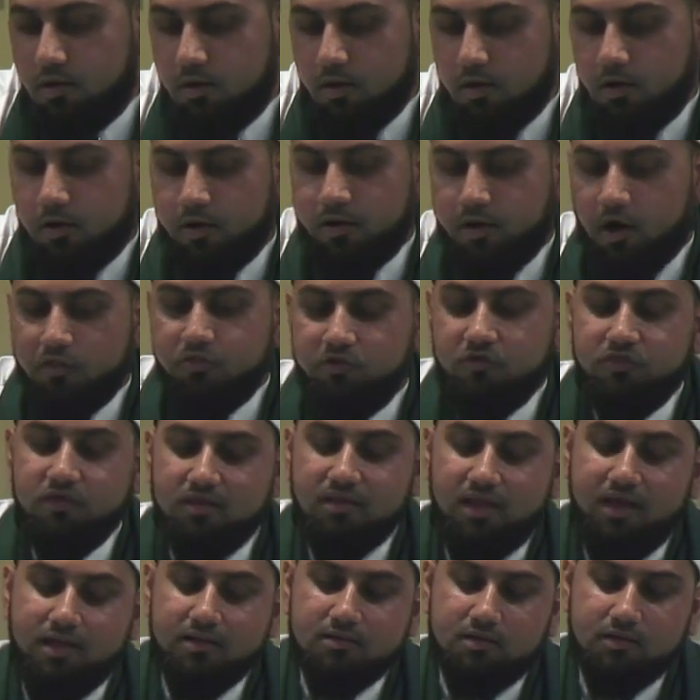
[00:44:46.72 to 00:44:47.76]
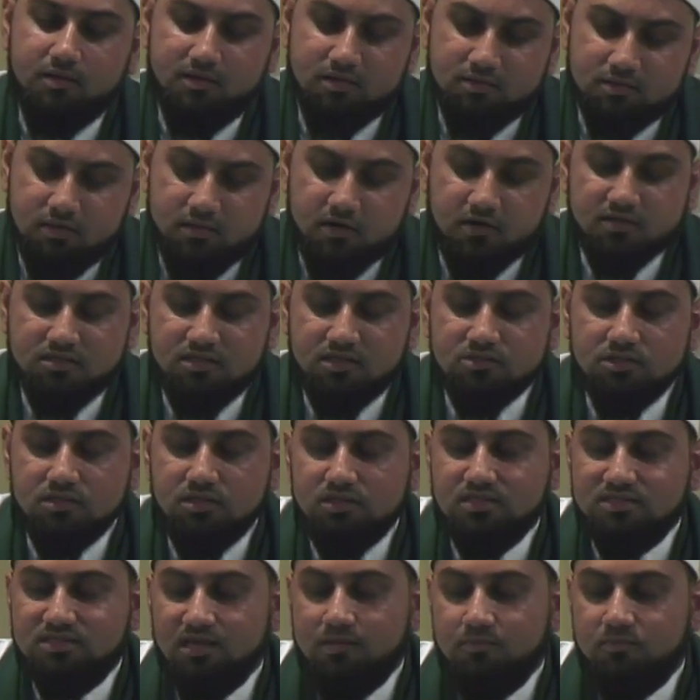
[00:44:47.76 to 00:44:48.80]
All right, other than that, uh, they are essentially
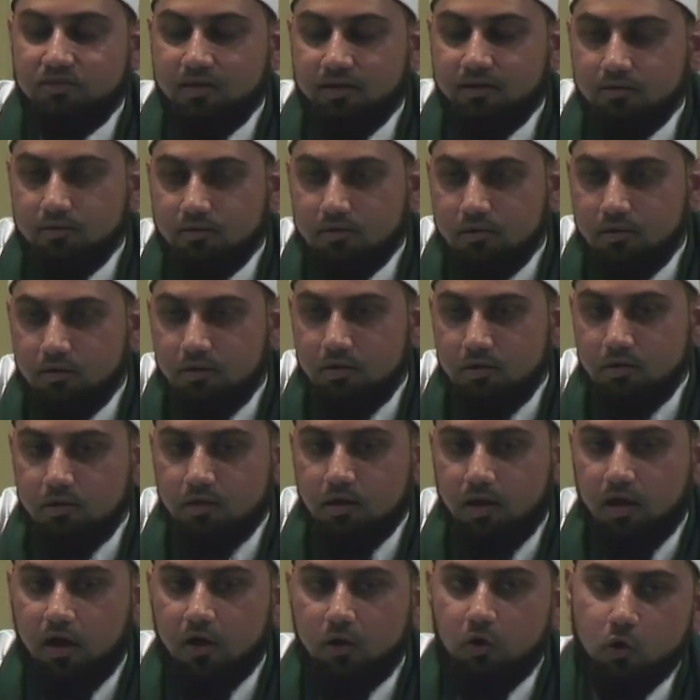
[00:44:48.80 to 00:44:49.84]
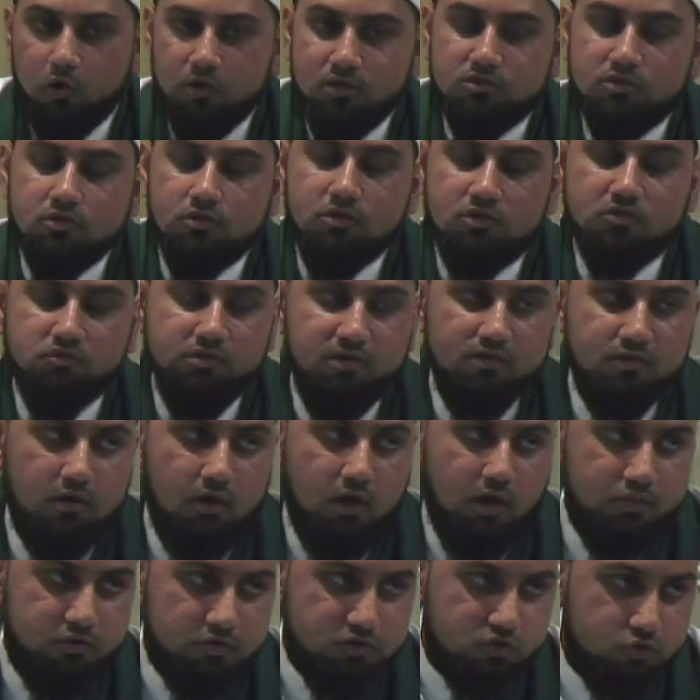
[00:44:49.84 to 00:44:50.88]
the same thing. According to the three
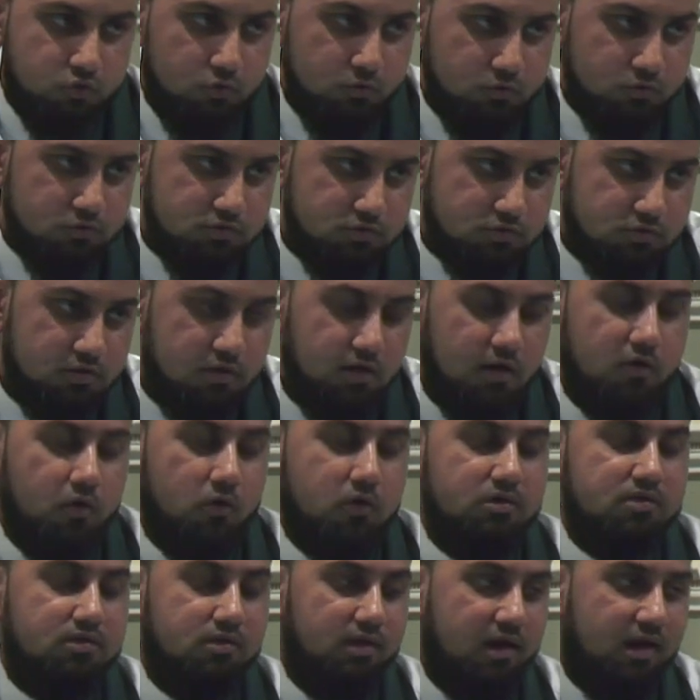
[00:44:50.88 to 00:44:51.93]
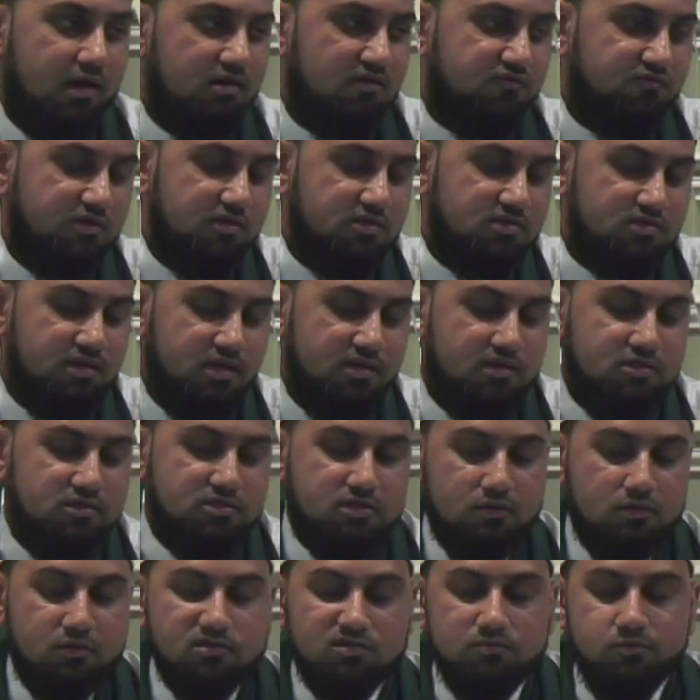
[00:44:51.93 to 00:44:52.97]
other schools, according to the Hanafis, they
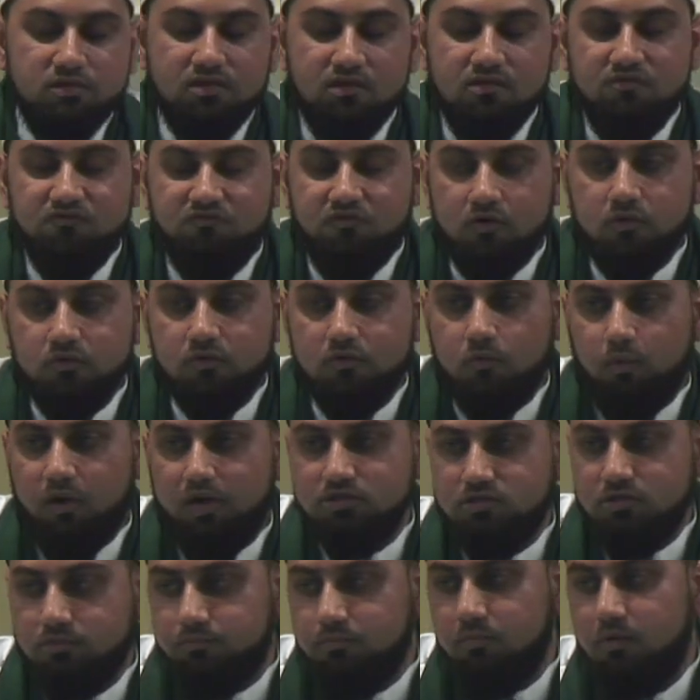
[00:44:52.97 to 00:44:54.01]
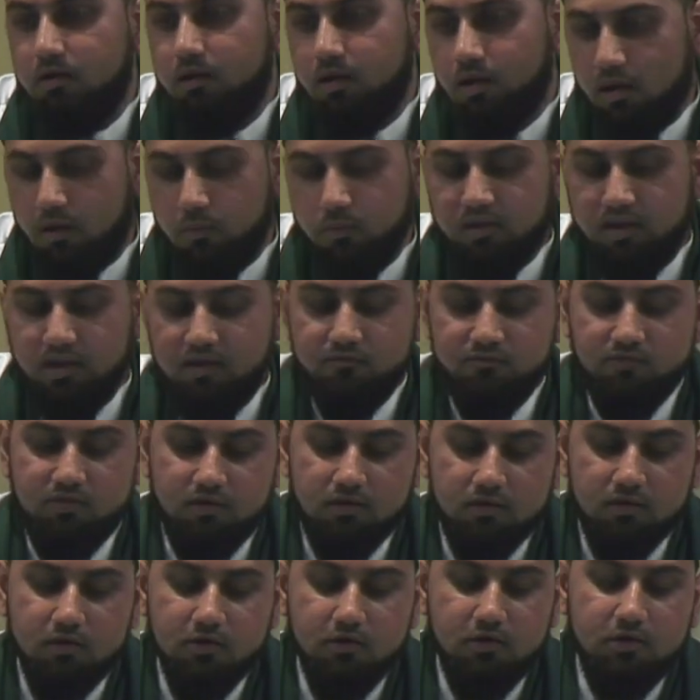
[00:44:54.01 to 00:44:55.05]
distinguish between farul and wajib, and we gave
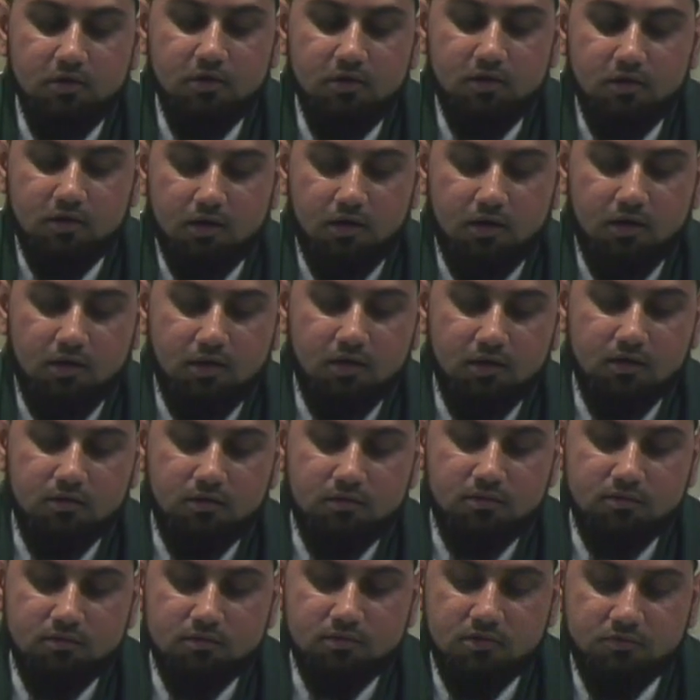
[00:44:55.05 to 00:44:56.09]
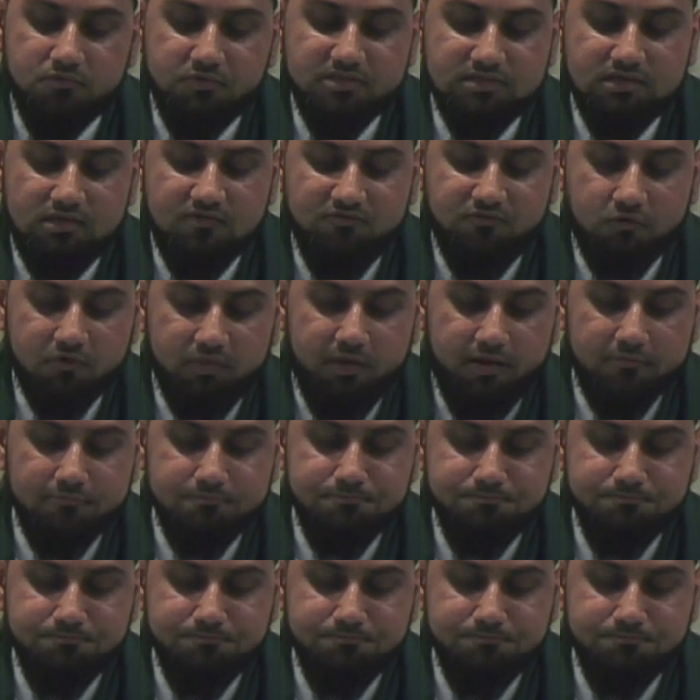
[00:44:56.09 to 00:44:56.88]
the, uh, the reasoning for that.